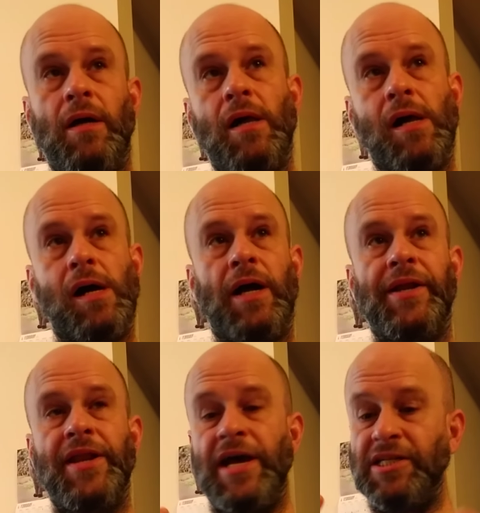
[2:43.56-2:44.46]
a
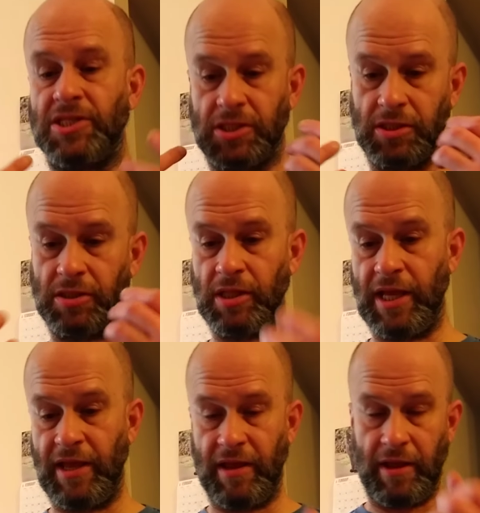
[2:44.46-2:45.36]

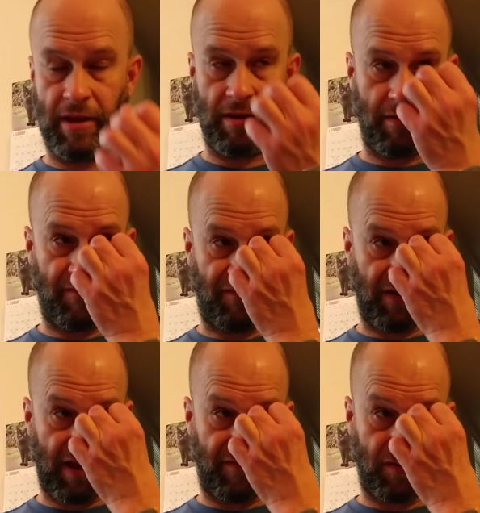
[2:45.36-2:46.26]
nicely
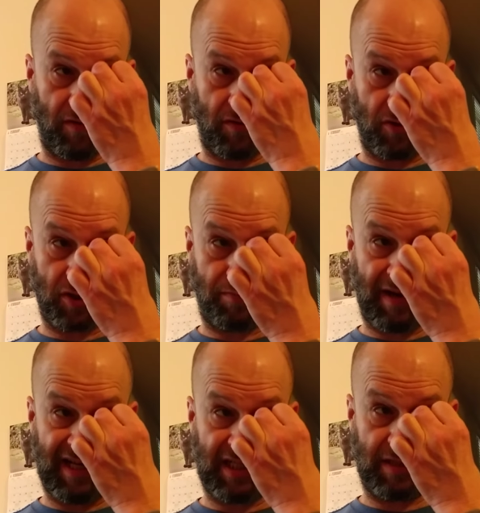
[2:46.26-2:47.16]
flavored or
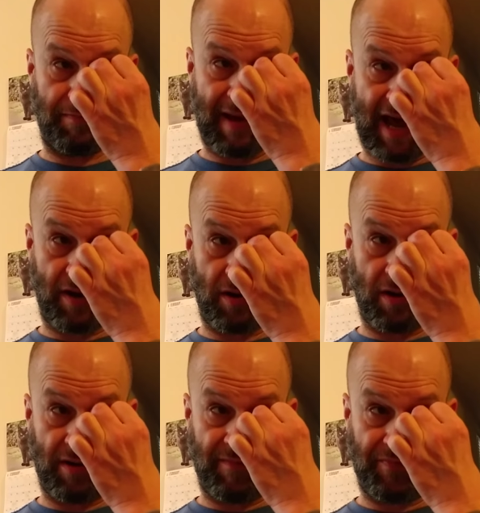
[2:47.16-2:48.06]
spiced
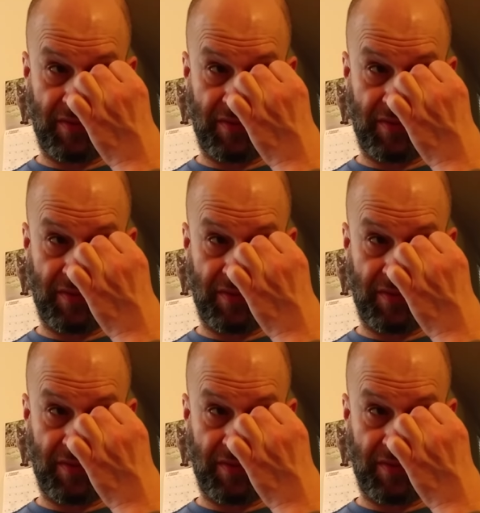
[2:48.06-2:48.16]
batter,